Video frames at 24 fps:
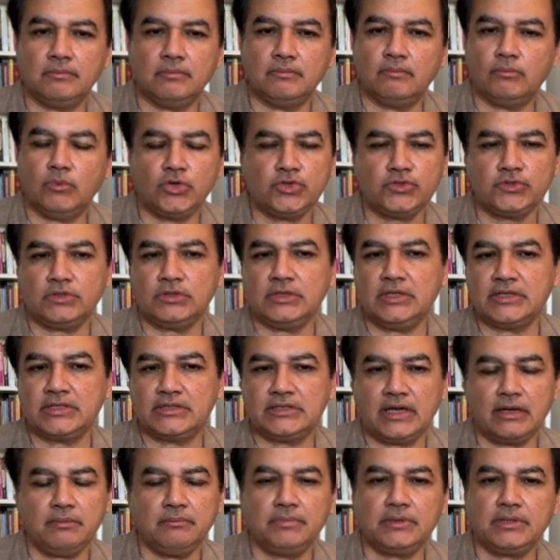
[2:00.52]
most of the
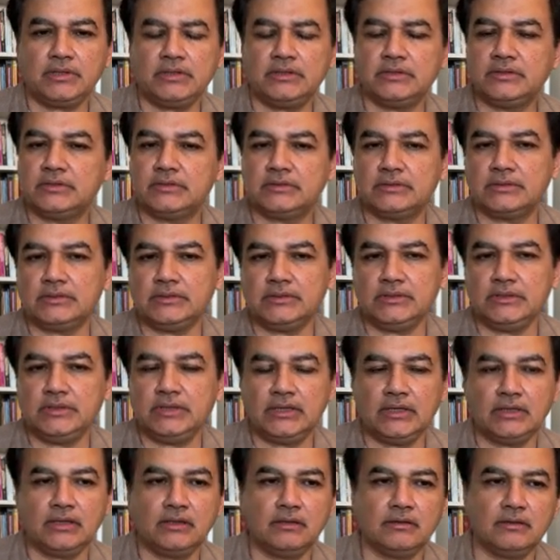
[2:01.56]
examples that
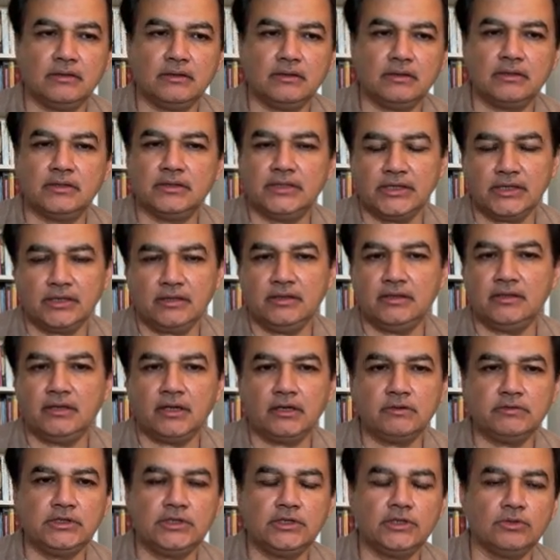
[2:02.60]
are directly
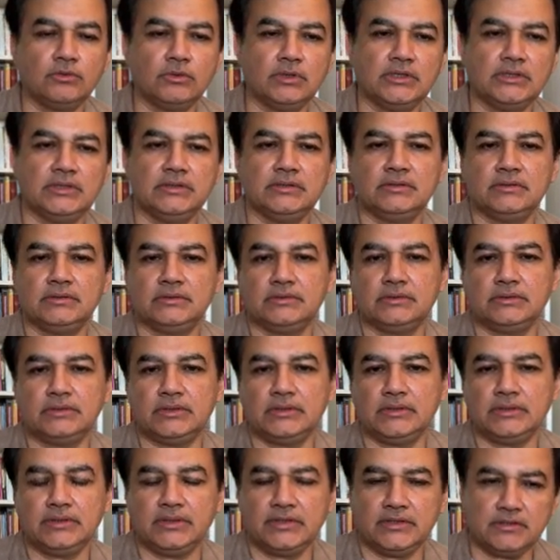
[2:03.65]
relevant to us,
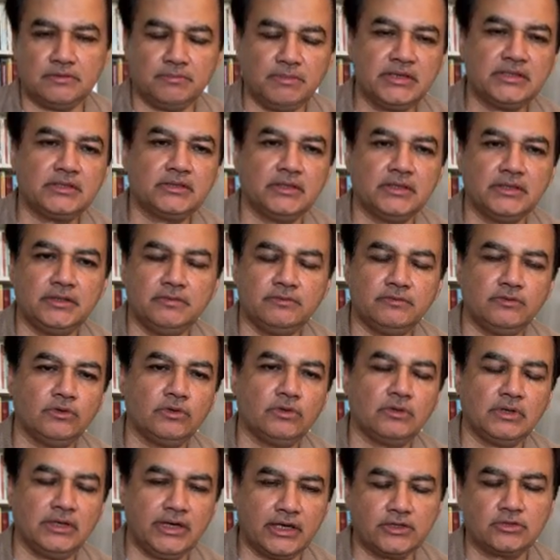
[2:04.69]
especially for
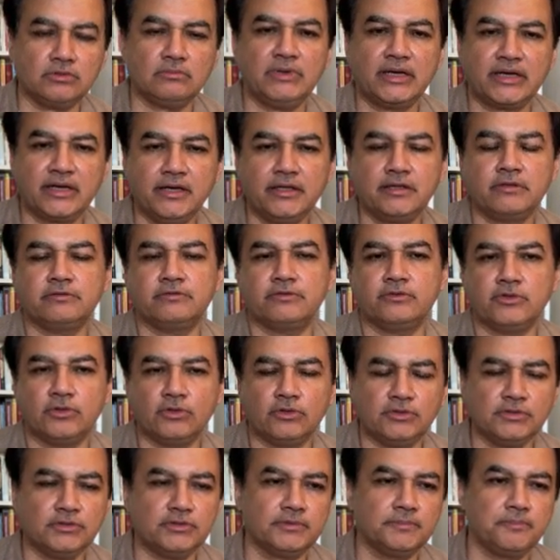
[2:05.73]
electromagnetic
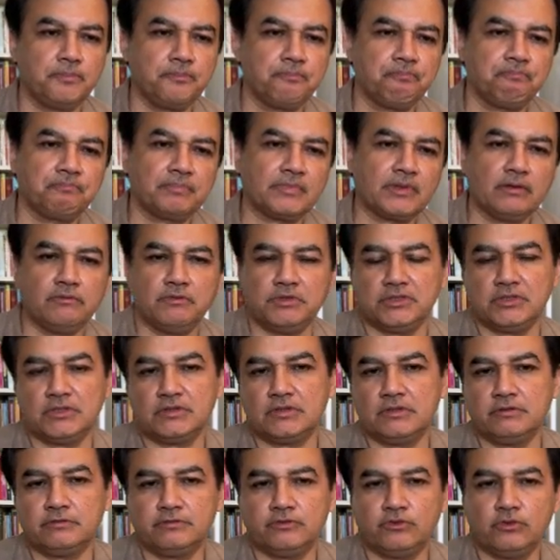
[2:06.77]
force, which is
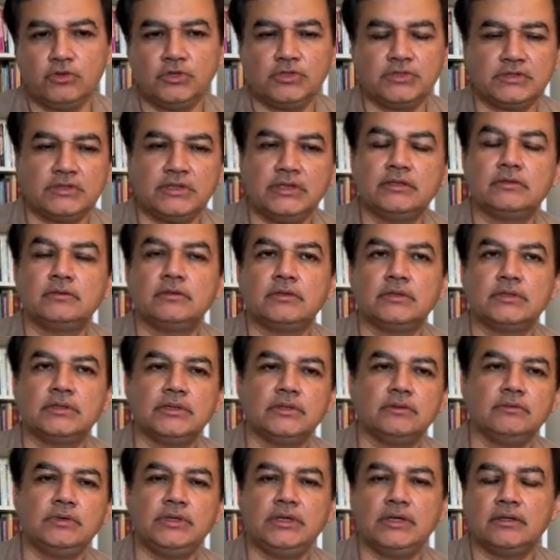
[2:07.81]
the force that
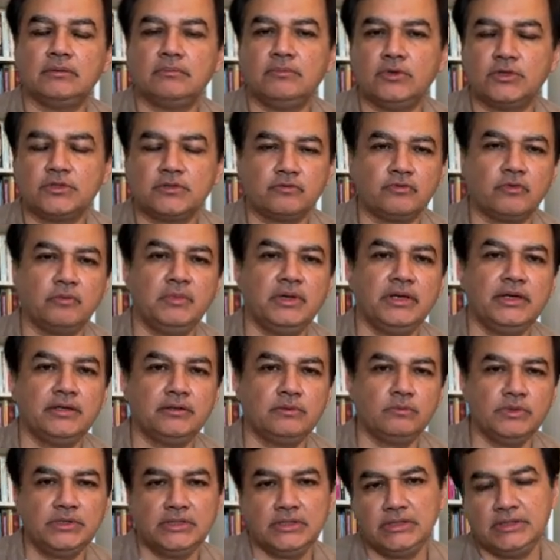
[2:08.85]
we are most familiar
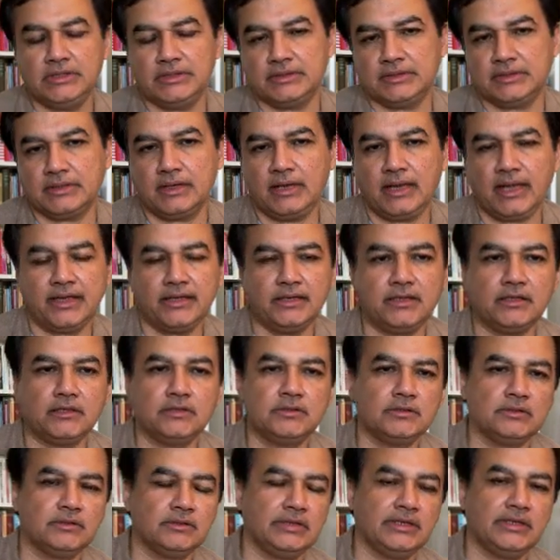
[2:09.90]
with. Light
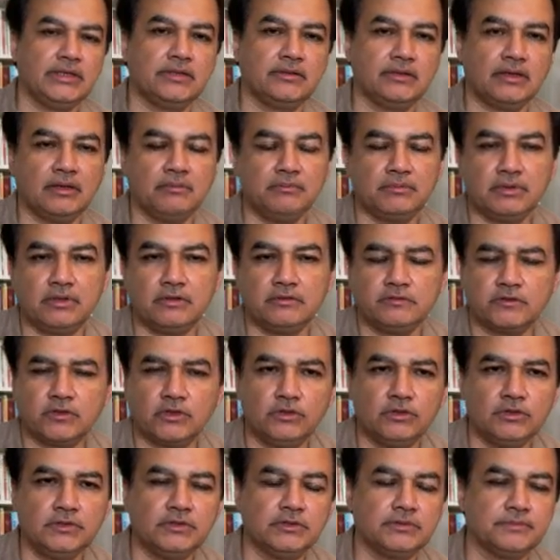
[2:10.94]
is an example, of
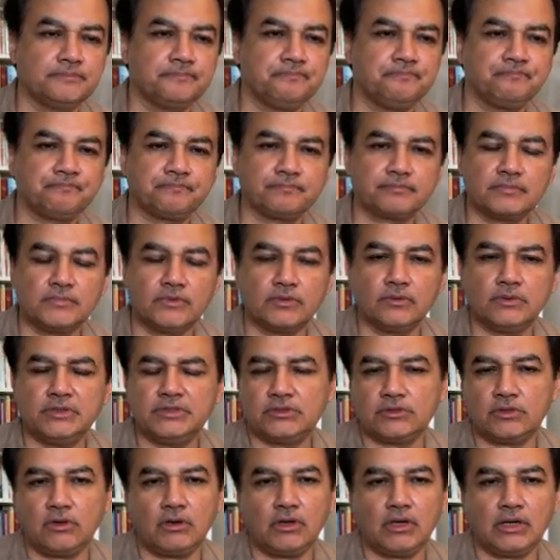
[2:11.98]
course. So it's
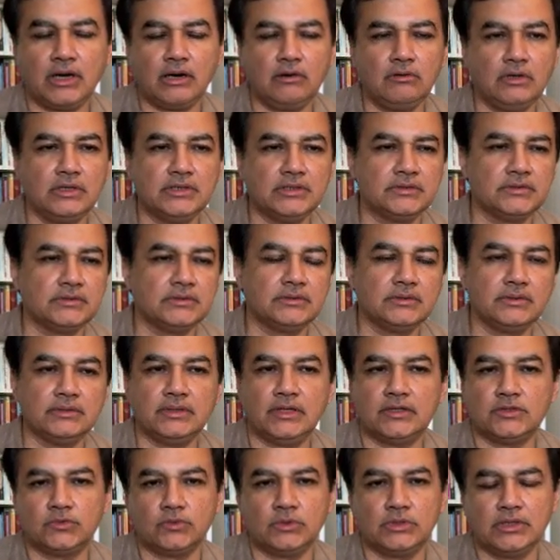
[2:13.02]
all around us.
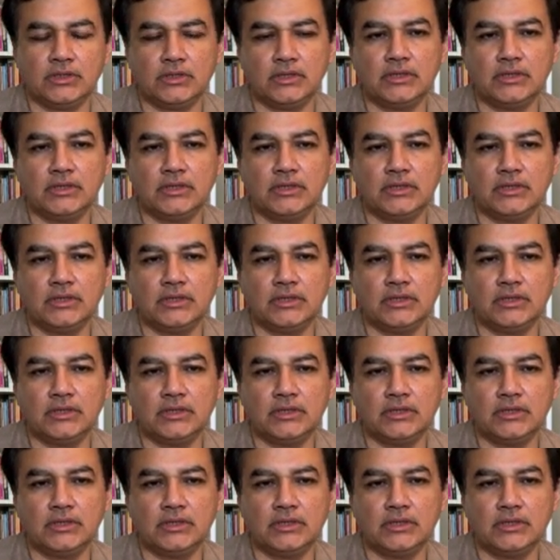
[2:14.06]
That's what